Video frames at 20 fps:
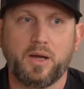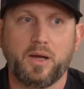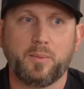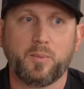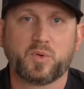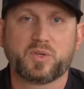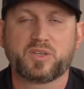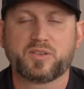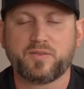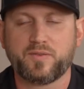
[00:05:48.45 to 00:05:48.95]

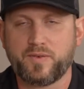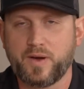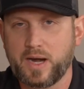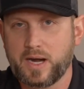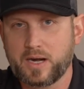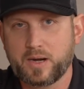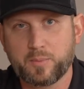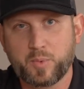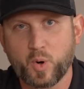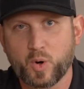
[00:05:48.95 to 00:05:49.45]
which is
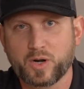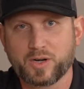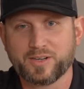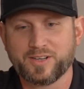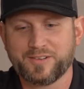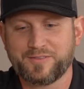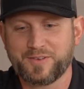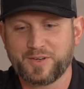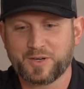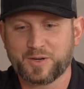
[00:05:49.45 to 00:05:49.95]
very important
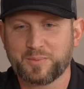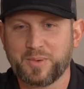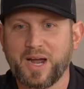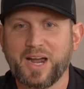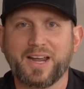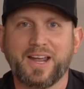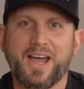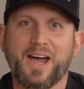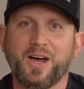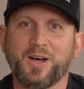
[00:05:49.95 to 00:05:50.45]
if you're
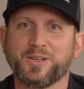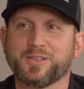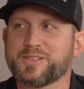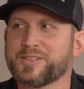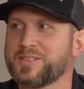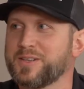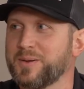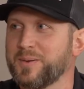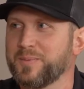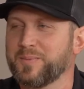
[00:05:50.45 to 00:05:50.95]
buying a house,
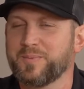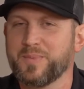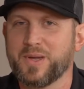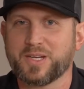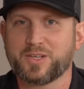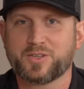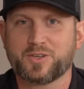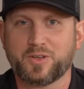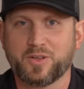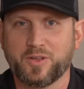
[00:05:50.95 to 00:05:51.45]
to make
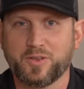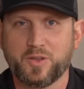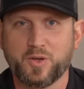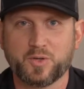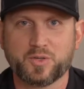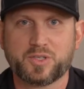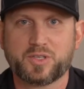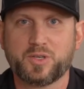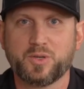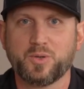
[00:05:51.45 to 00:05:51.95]
sure that
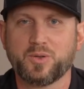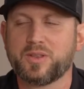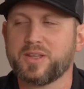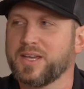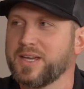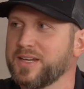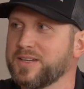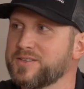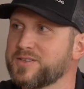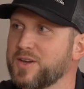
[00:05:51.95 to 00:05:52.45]
those two
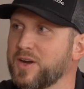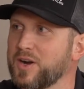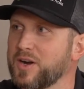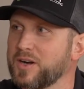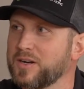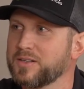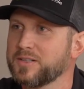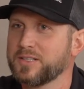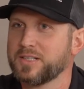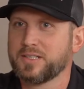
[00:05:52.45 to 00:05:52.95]
things
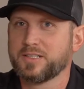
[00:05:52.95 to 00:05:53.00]
are